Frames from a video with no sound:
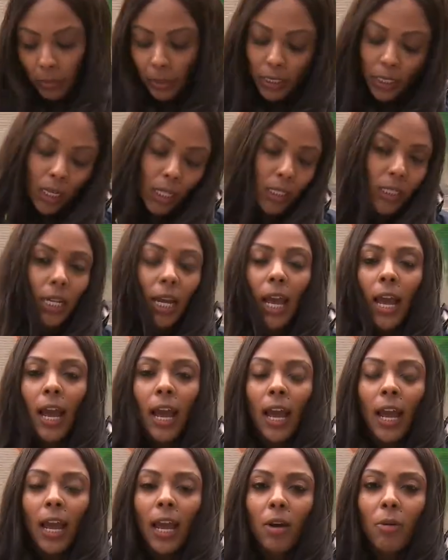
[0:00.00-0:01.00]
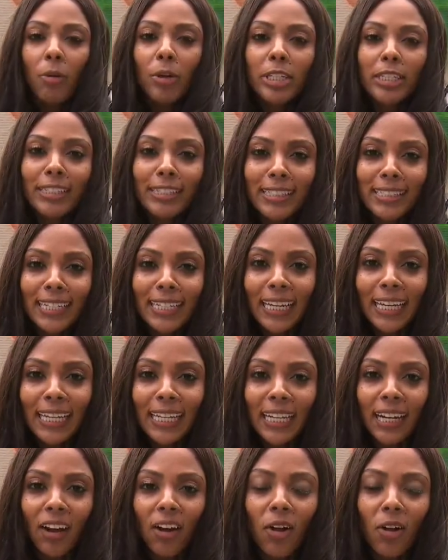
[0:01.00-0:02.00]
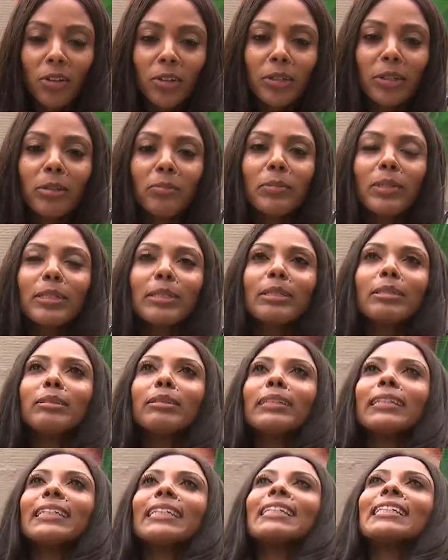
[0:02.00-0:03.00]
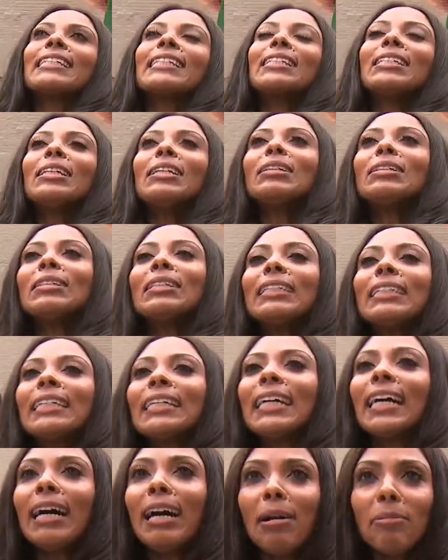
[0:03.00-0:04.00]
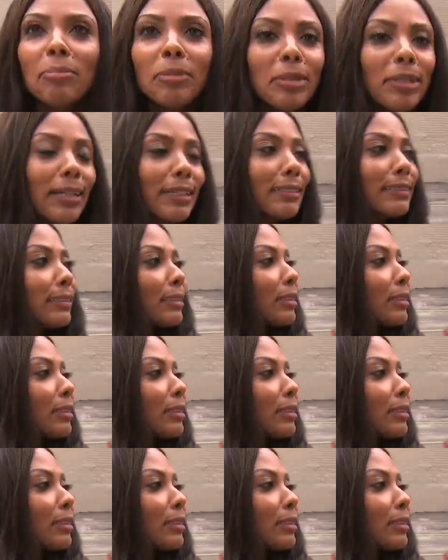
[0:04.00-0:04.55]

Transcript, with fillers: Because when you see it, all you're going to be doing is tilting up. You got to